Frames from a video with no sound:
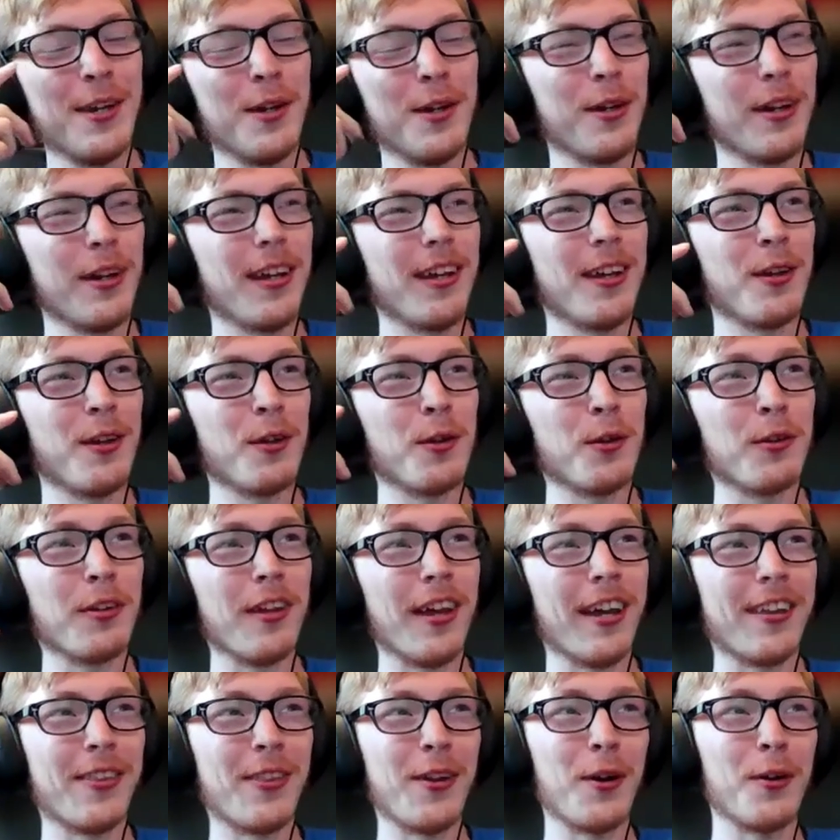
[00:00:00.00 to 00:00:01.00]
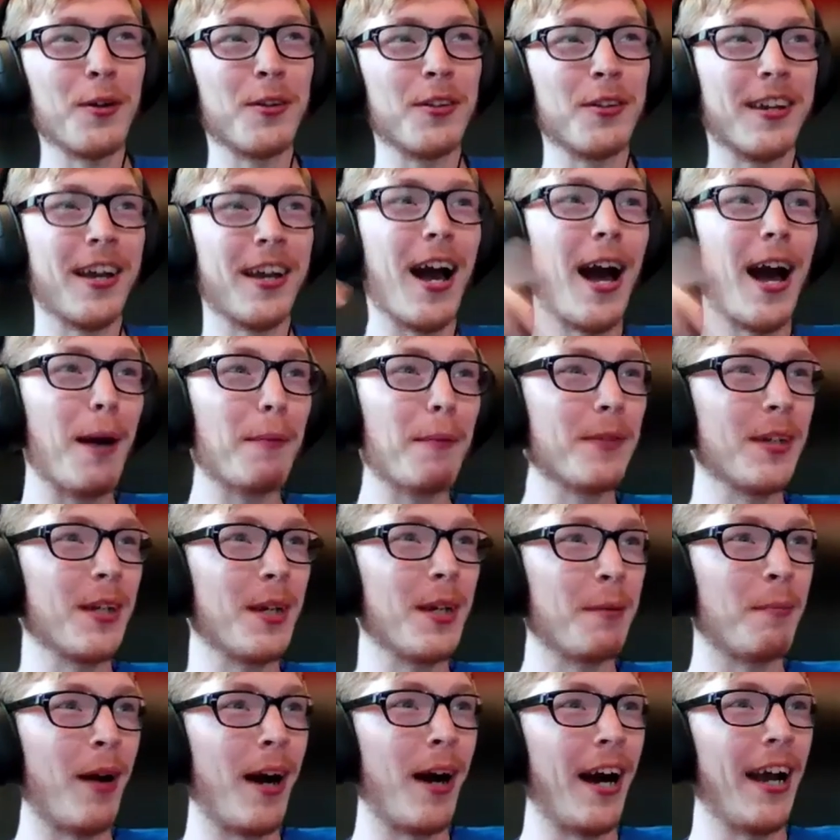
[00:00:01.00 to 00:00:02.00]
it, it was like there was a cop
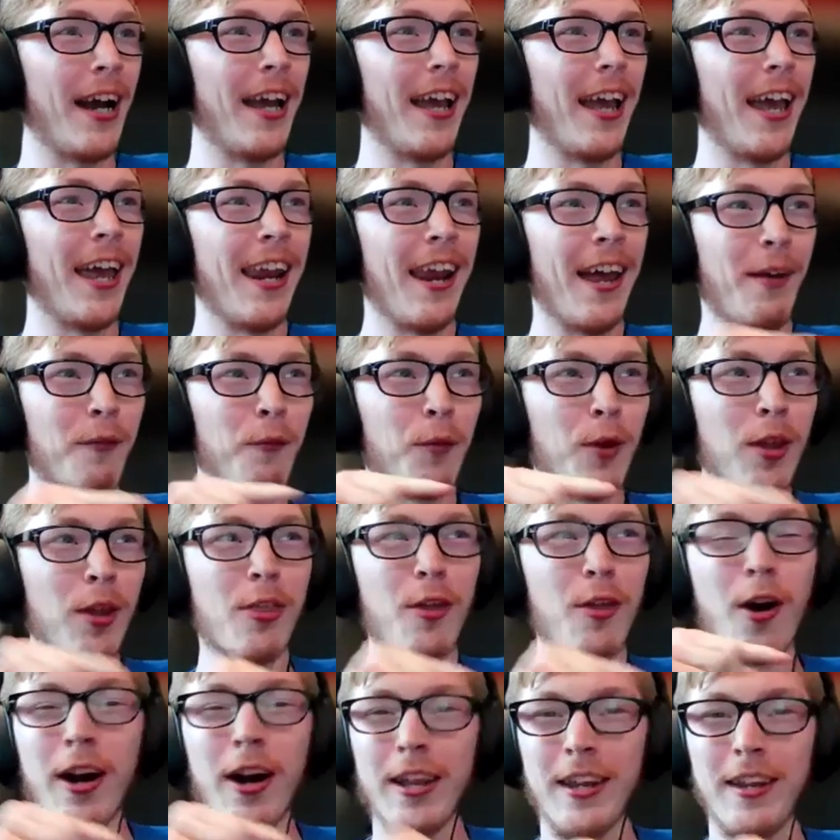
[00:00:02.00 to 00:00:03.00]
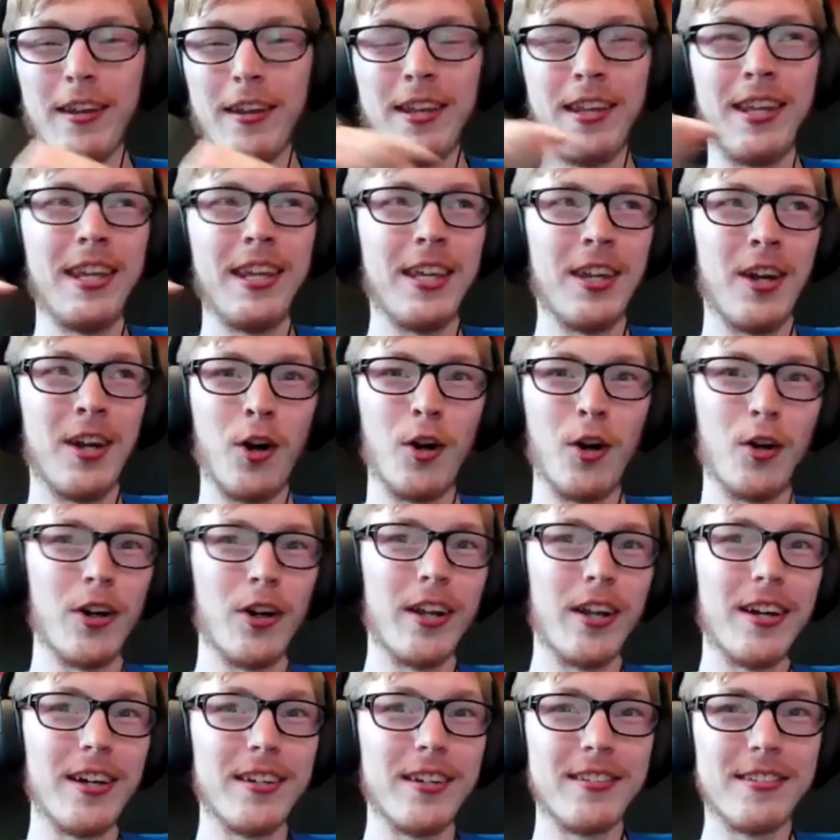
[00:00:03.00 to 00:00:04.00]
nearby, and we thought he had
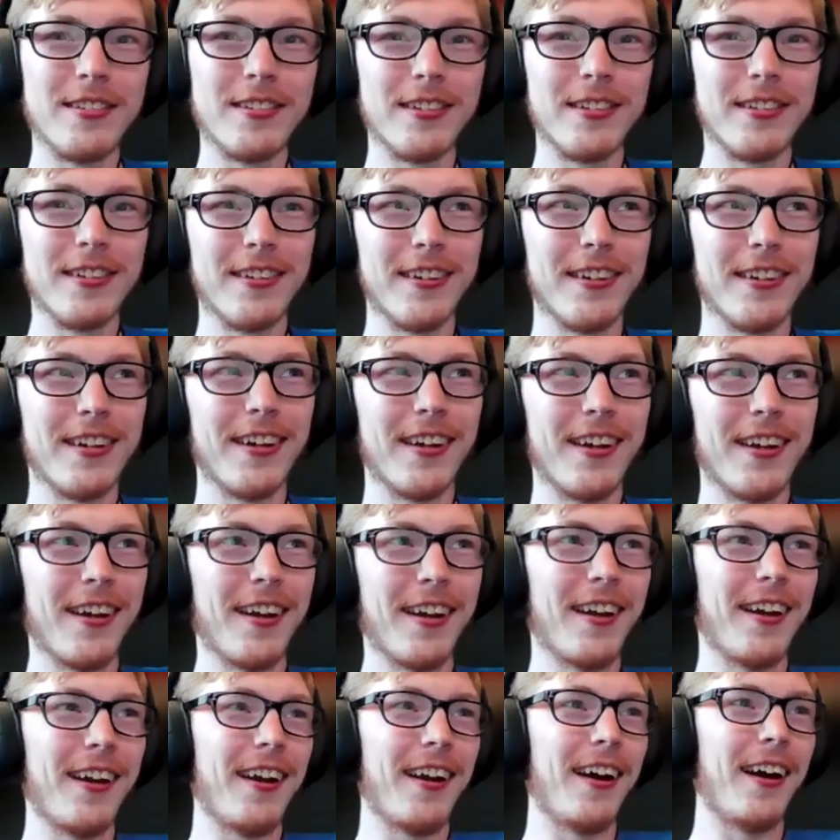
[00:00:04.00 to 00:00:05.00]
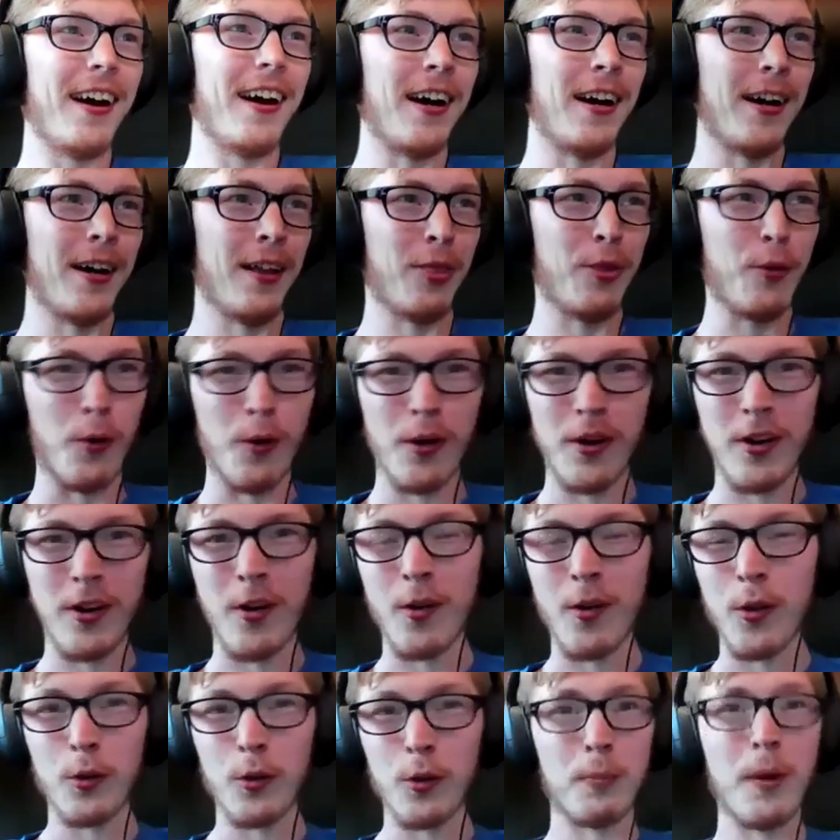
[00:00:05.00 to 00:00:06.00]
heard us. Uh, throwing
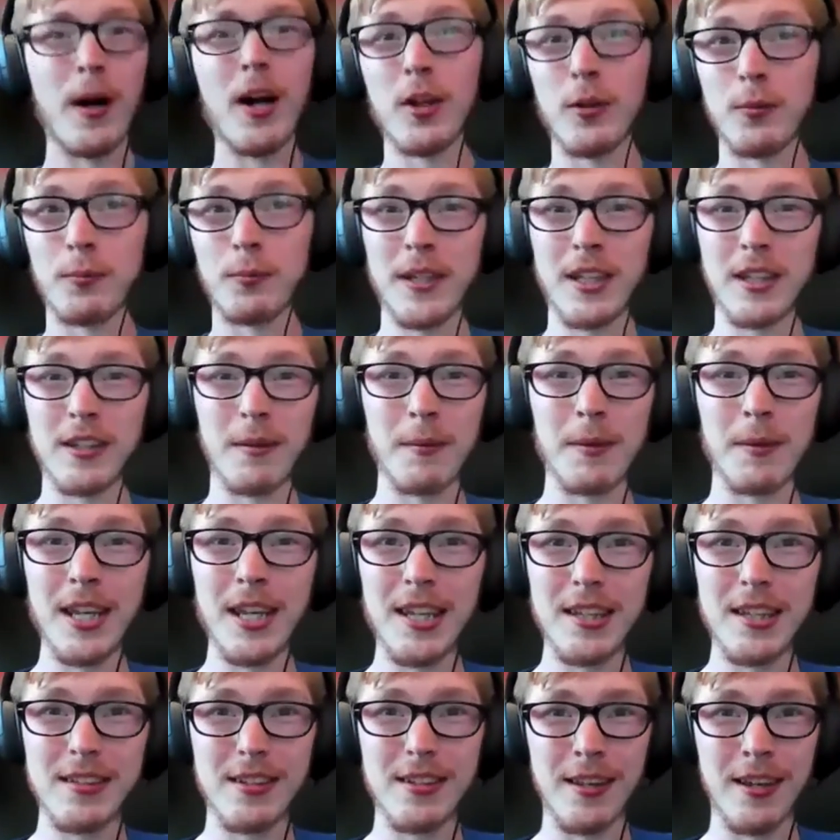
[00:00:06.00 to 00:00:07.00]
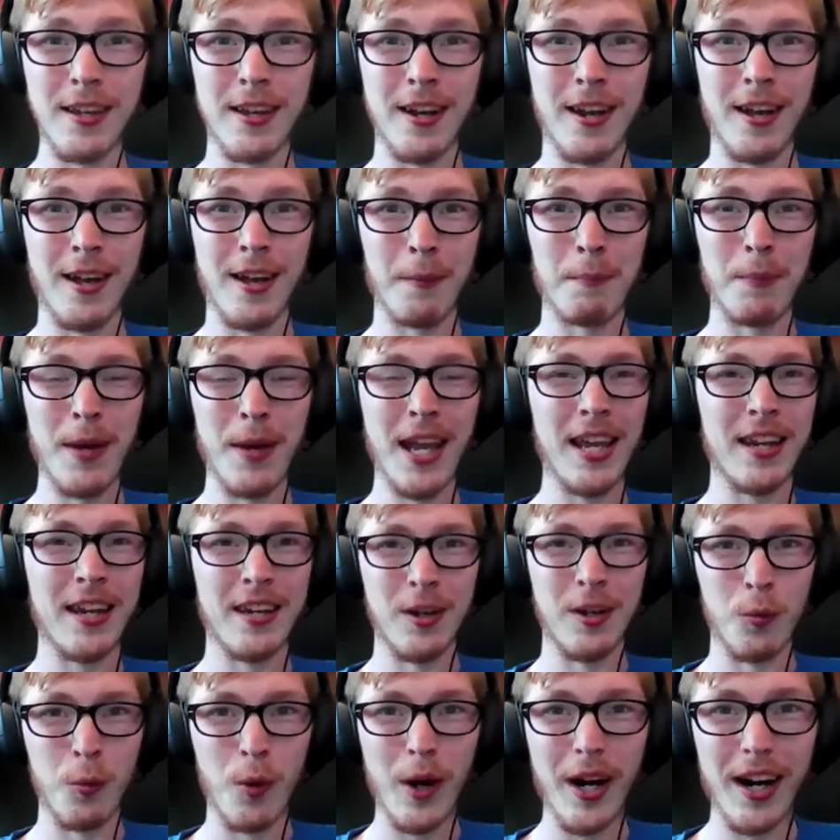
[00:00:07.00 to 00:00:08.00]
all those bottles, because I mean it's an
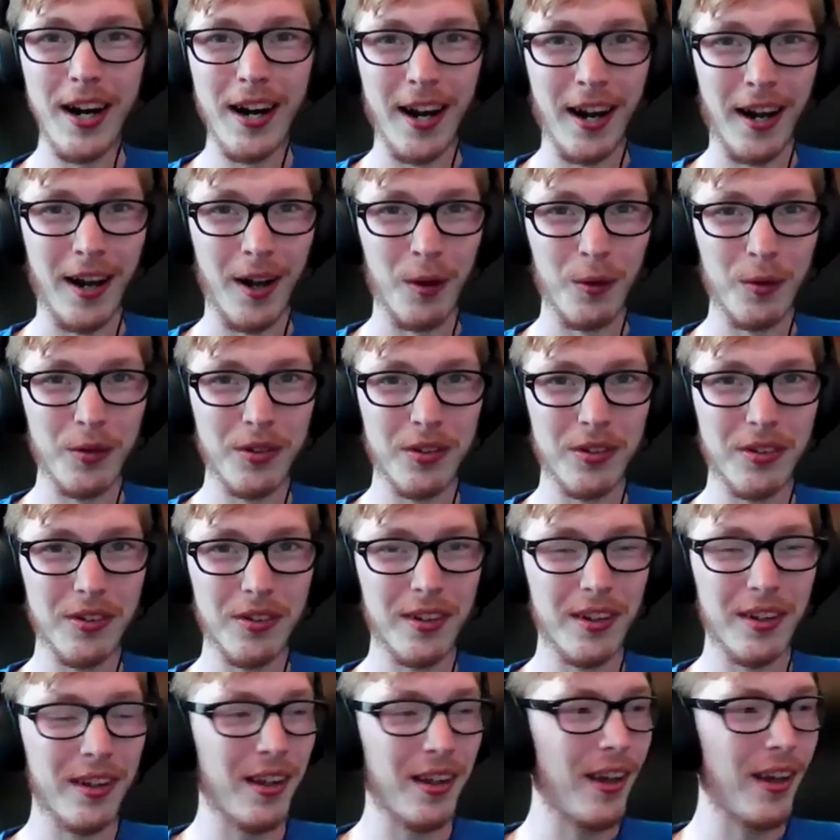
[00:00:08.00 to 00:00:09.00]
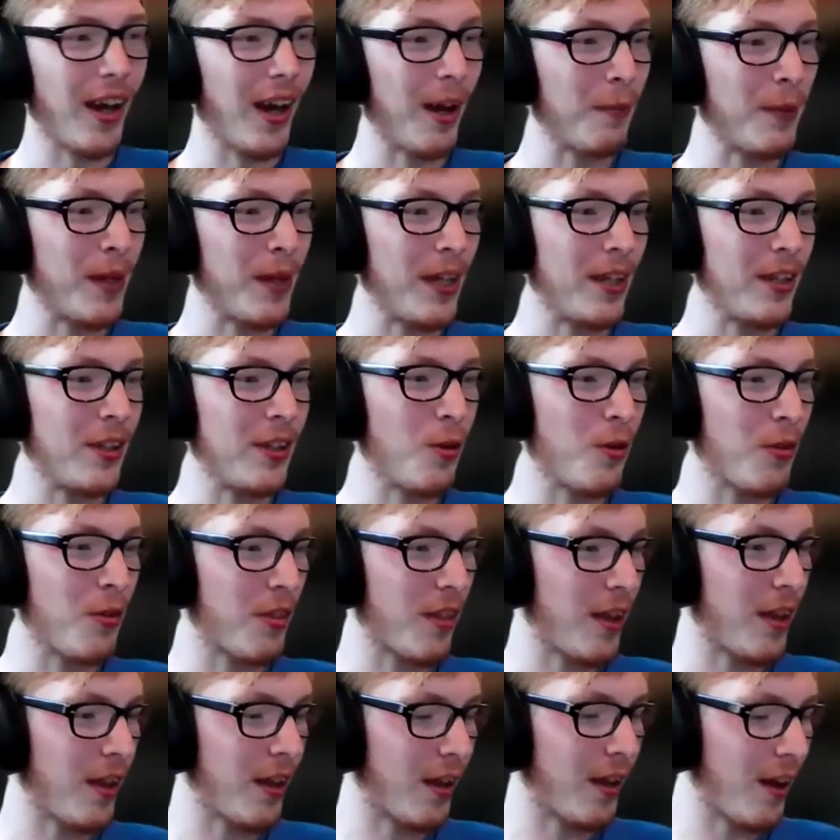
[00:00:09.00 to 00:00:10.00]
abandoned warehouse. I mean, you
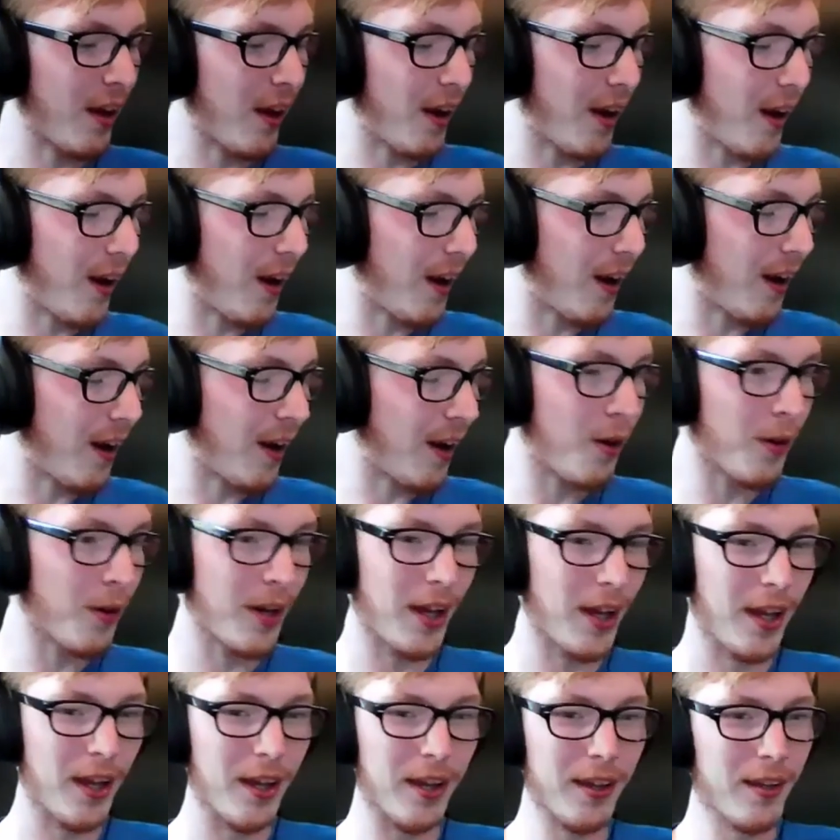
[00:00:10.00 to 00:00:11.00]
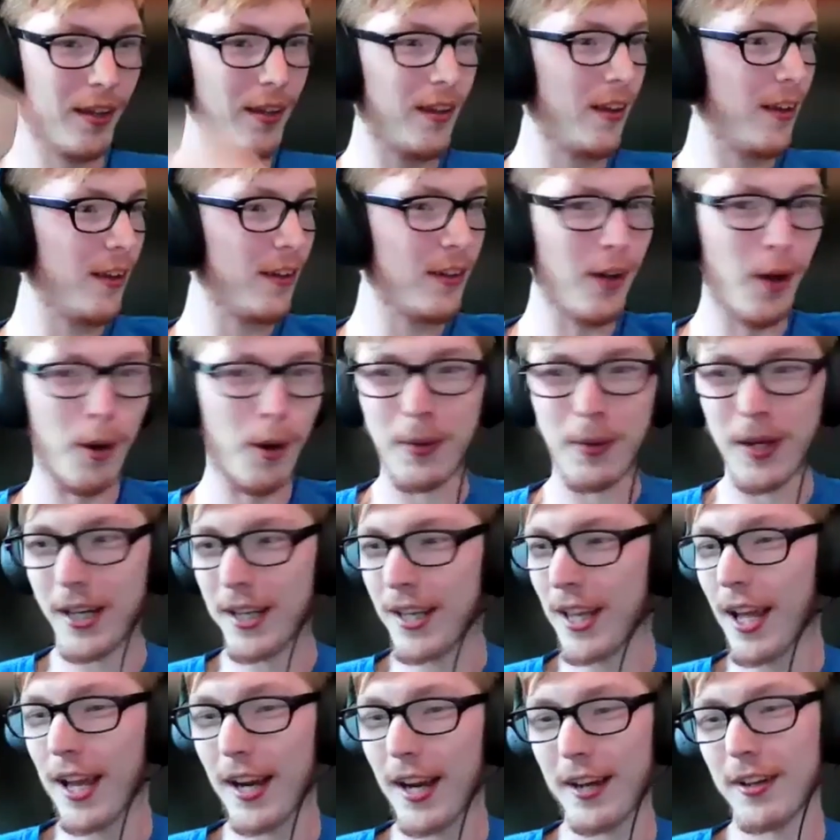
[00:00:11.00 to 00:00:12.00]
think, okay, nobody
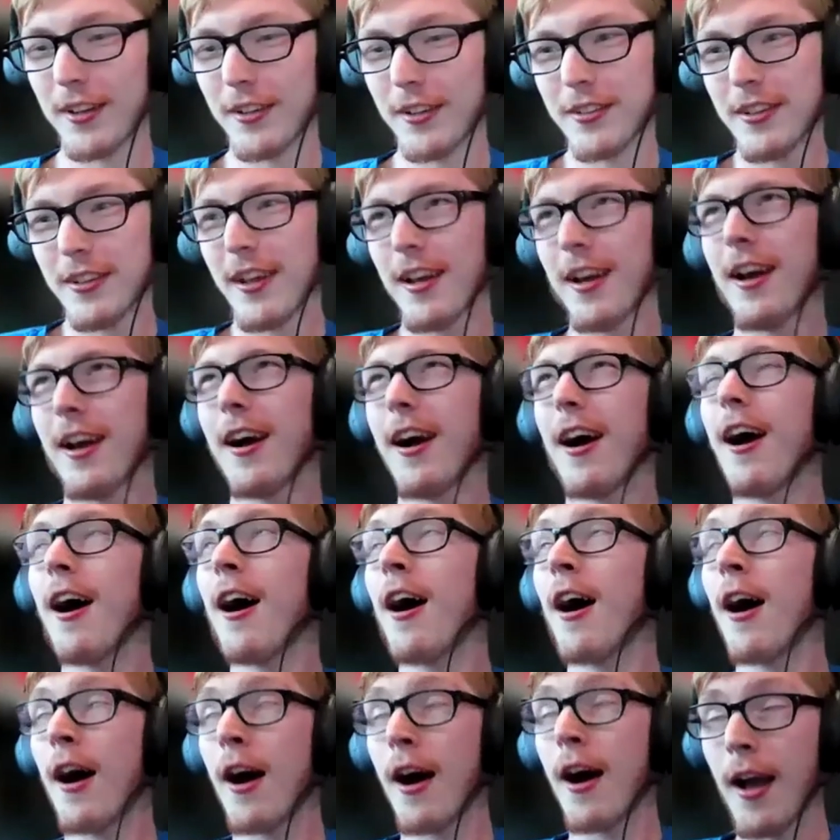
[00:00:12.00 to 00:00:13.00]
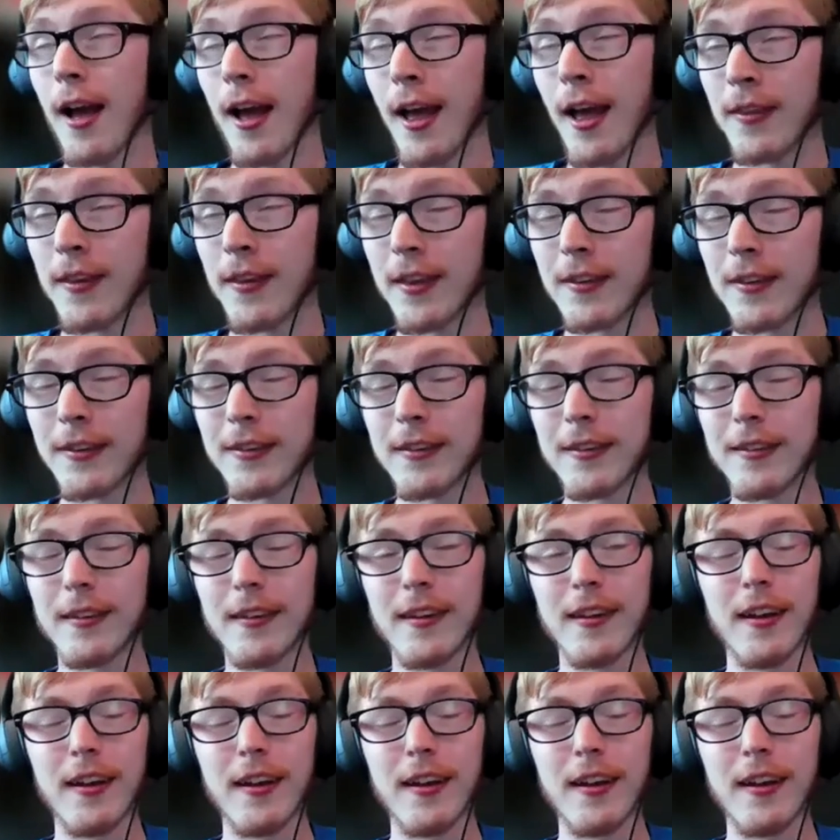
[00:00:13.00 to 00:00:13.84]
cares. Uh, and then